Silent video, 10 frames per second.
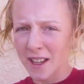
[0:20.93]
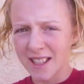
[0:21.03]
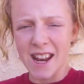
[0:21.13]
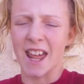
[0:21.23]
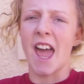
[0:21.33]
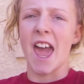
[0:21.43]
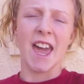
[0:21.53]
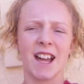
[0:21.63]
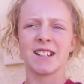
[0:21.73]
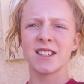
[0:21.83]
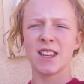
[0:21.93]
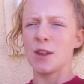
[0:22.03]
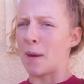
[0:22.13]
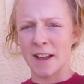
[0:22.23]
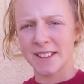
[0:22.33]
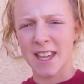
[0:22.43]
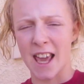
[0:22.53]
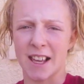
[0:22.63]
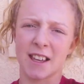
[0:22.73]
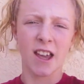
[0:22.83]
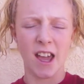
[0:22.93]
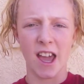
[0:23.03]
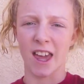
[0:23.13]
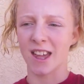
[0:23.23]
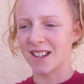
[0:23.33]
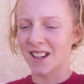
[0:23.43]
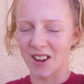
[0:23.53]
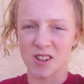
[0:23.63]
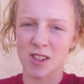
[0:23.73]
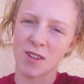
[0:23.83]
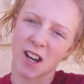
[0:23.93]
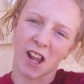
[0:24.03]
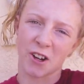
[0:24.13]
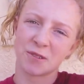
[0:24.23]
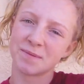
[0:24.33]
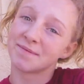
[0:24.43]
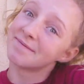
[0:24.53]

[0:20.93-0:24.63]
He did it and he baked a cake. And here's the video.